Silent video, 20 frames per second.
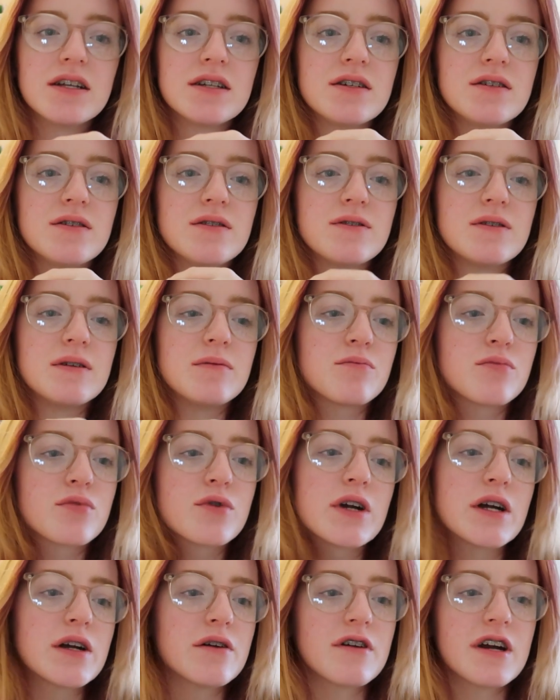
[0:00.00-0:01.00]
to doing
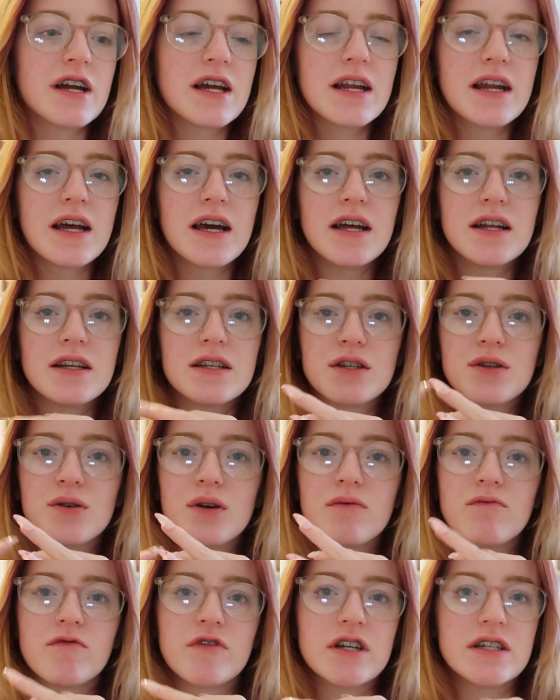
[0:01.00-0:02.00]
pre-reading, to
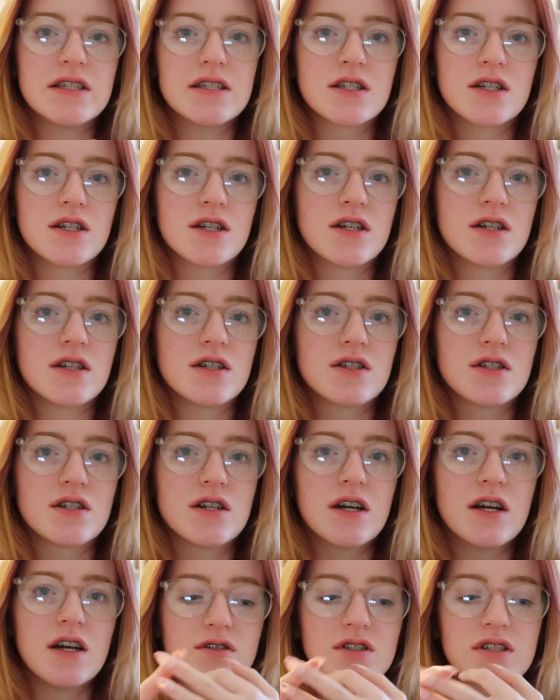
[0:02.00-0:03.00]
doing research,
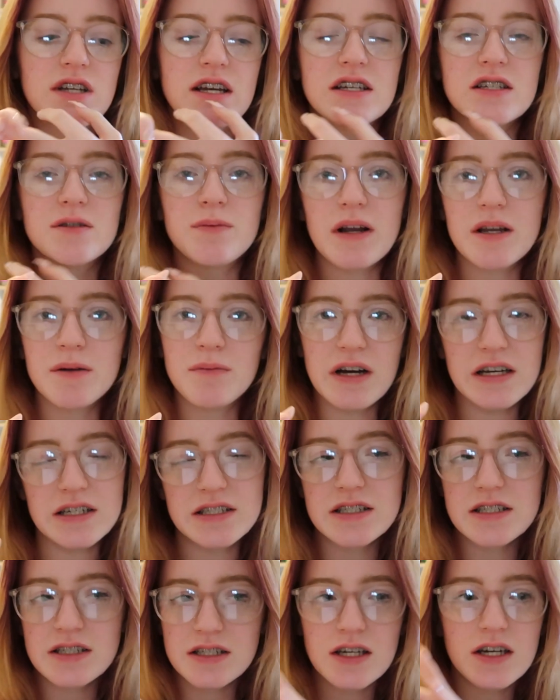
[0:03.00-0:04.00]
just expanding my
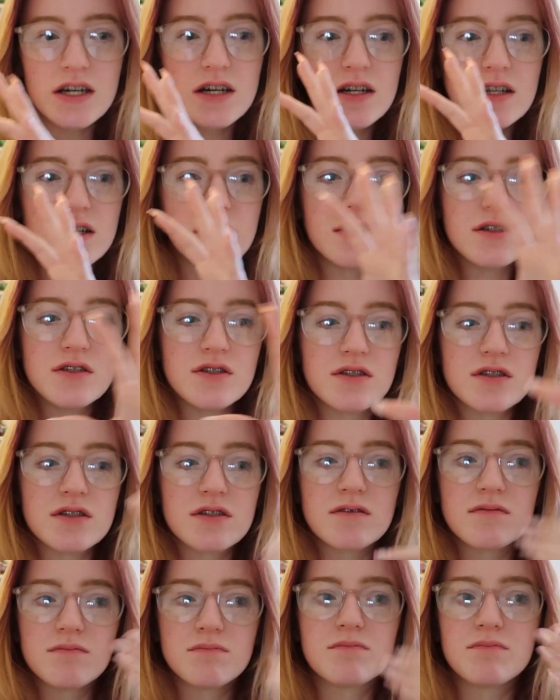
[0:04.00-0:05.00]
skill and
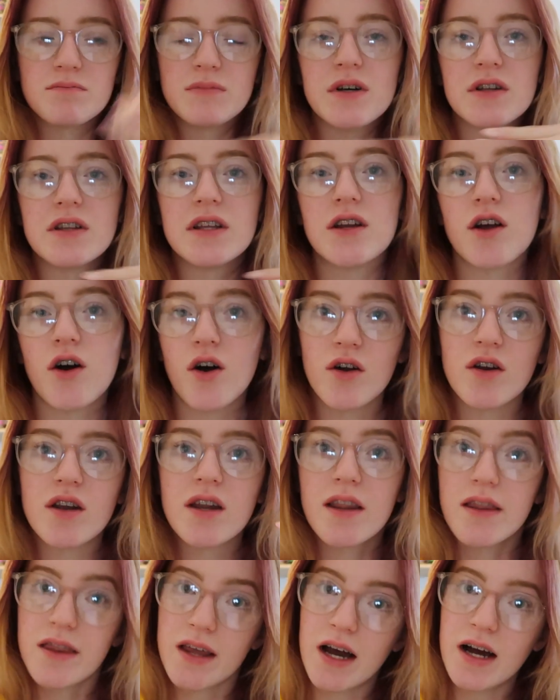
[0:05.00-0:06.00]
just building
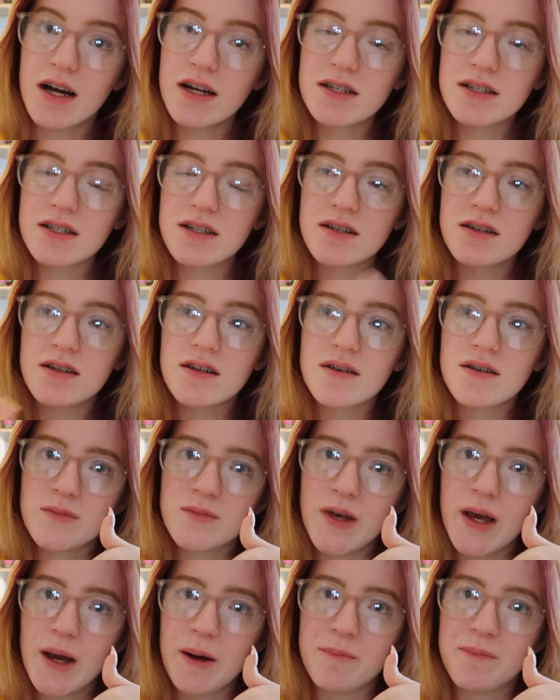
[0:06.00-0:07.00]
on that.
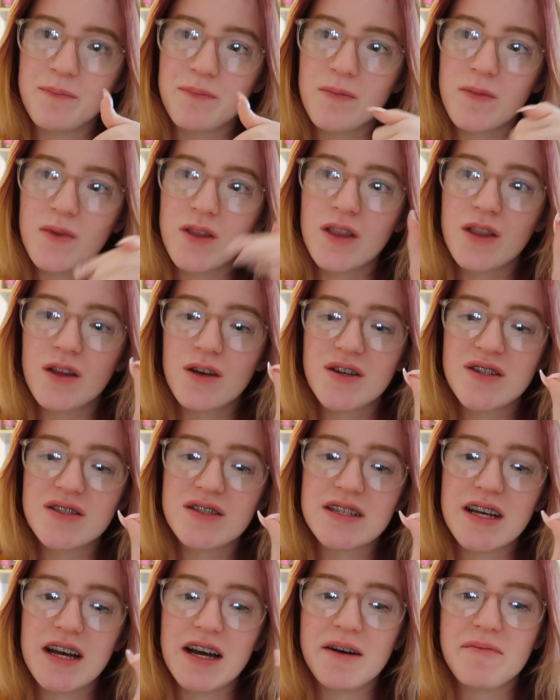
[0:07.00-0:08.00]
Yeah,
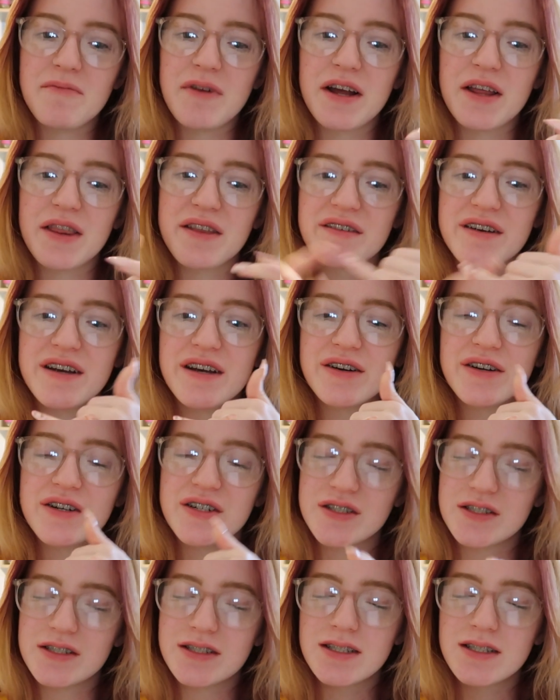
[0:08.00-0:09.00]
those are my 3
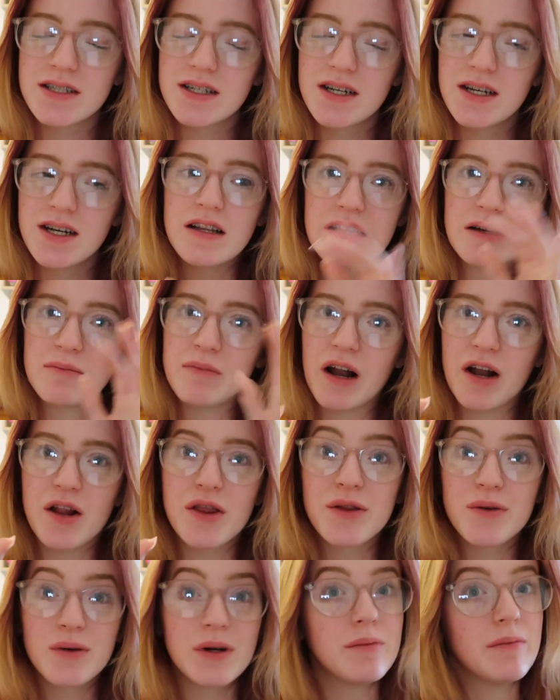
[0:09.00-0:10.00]
goals, like my
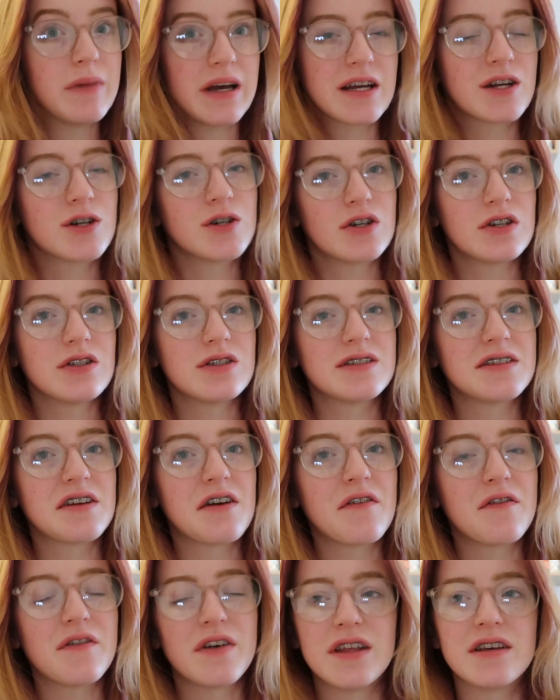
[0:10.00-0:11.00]
3 main goals
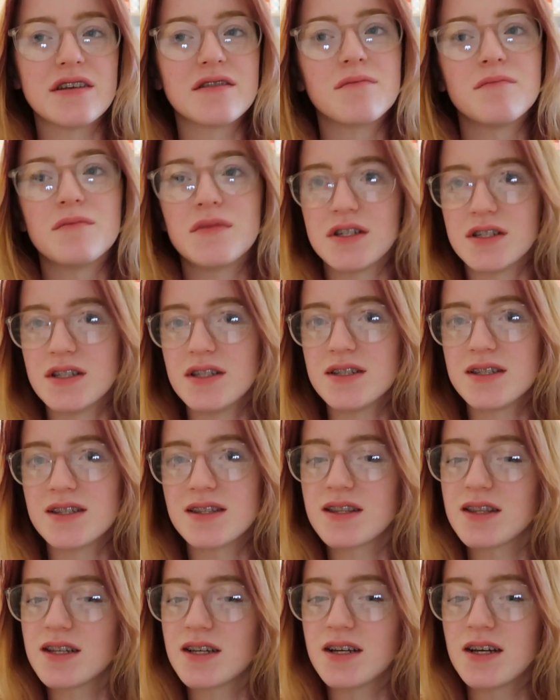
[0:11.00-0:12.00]
for this month,
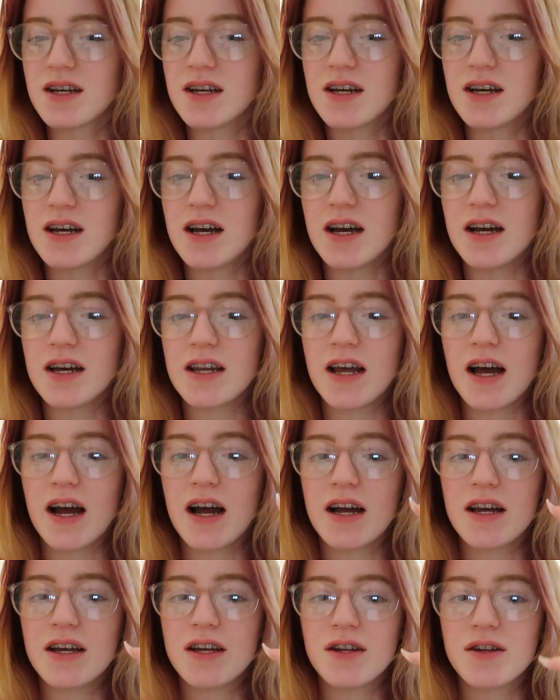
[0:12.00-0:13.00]
and
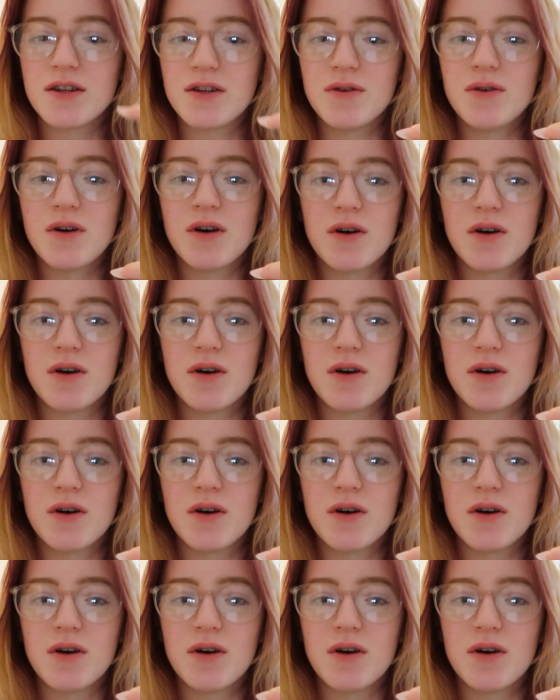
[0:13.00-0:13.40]
I do